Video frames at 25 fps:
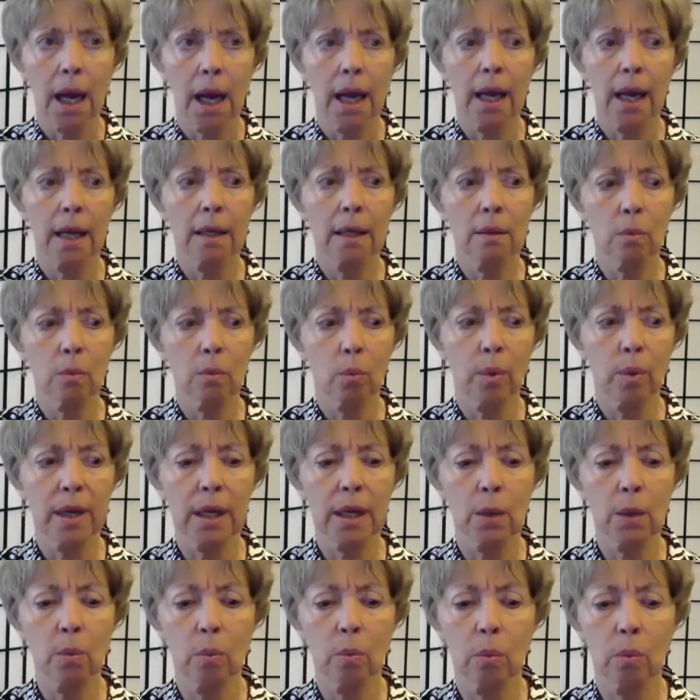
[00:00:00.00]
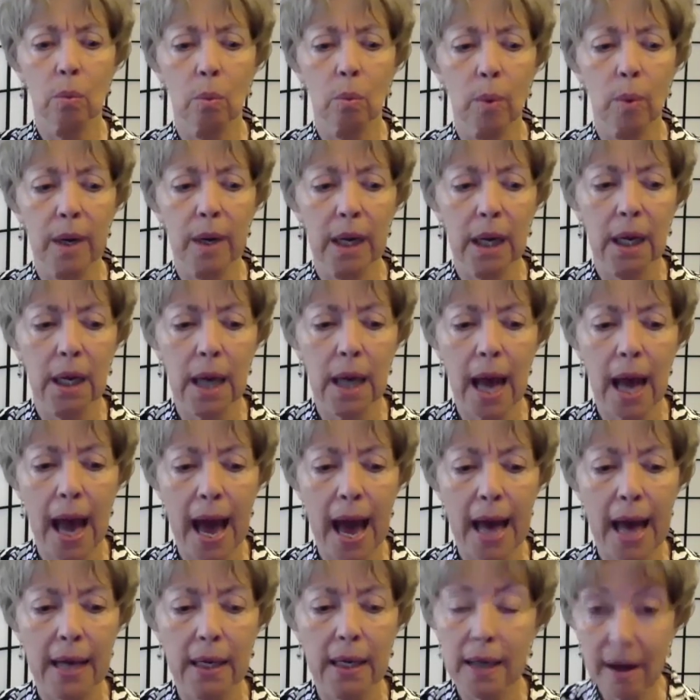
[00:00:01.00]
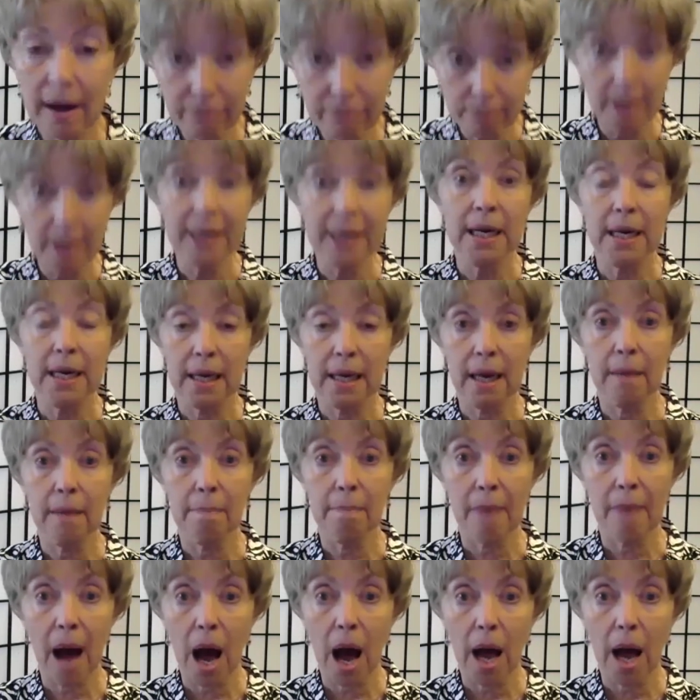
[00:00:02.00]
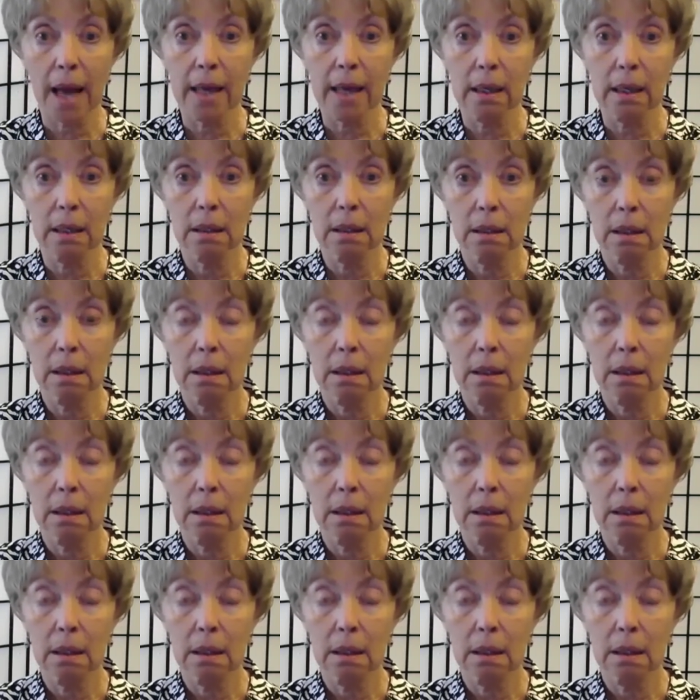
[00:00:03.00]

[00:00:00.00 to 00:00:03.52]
And we, we had enough money to get by,